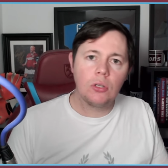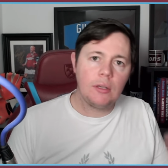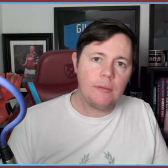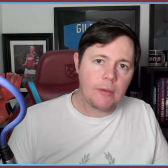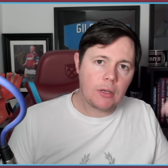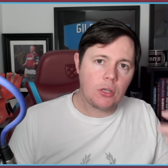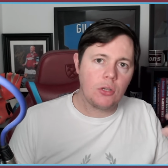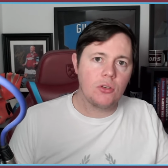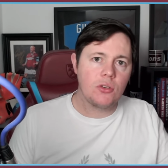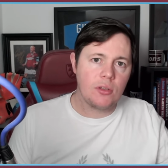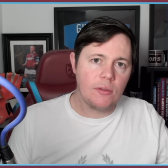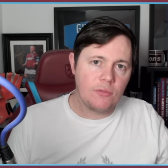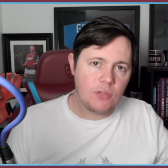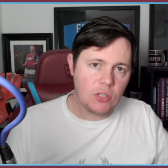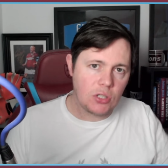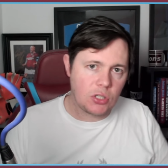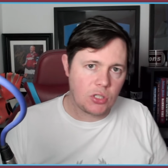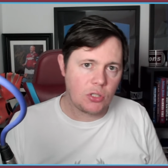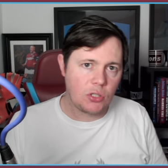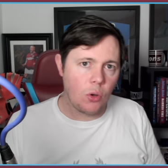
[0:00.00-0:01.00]
Leverkusen have
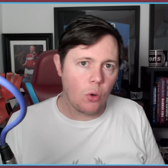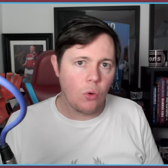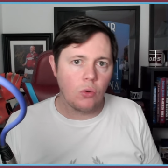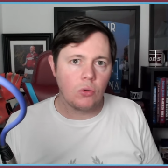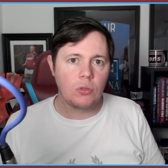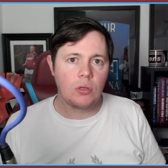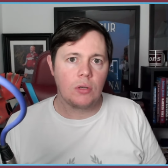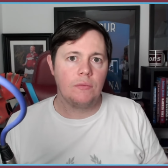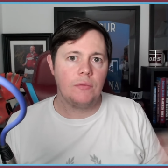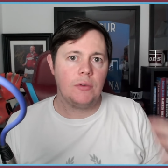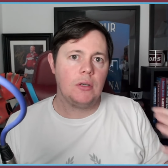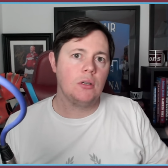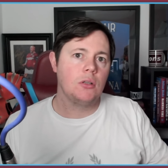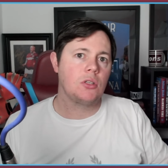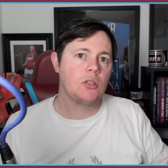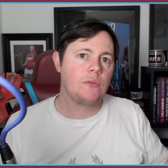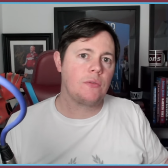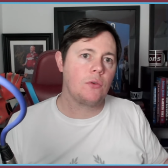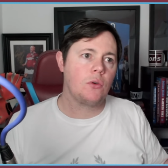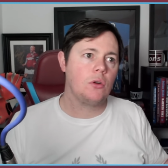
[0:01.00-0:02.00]
just sold
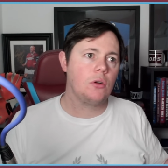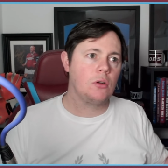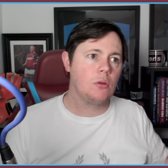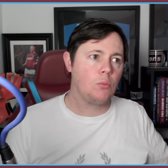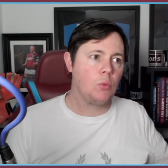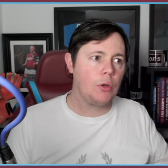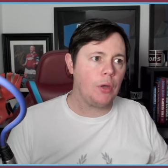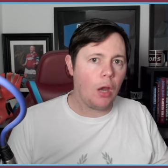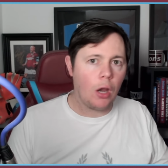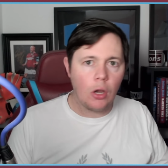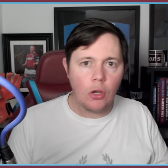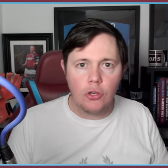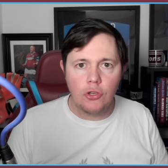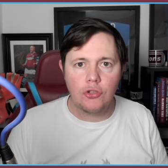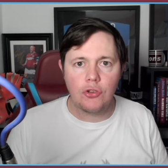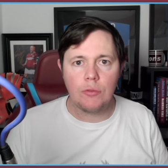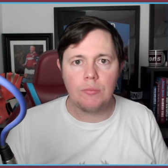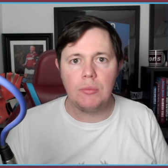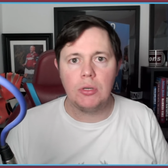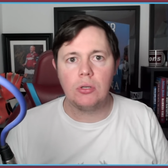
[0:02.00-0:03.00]
Wirtz for
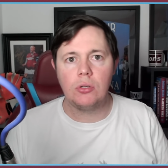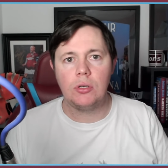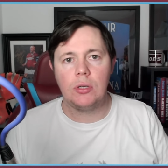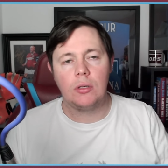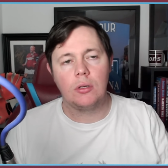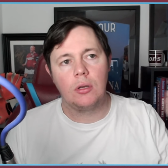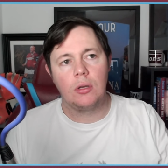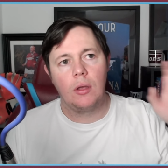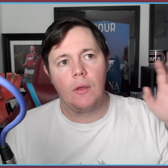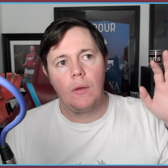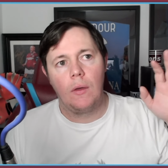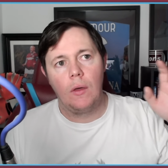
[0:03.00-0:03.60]
100 million,